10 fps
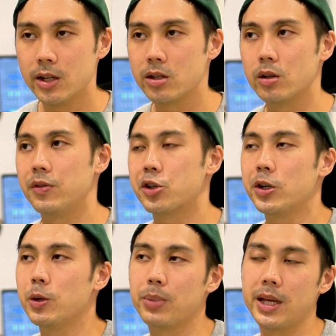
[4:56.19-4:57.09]
So if you're
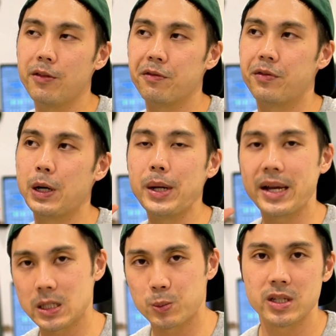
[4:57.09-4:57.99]
trying to play very
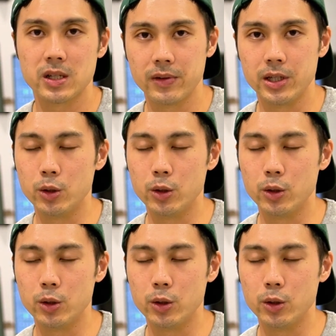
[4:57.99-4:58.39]
expressively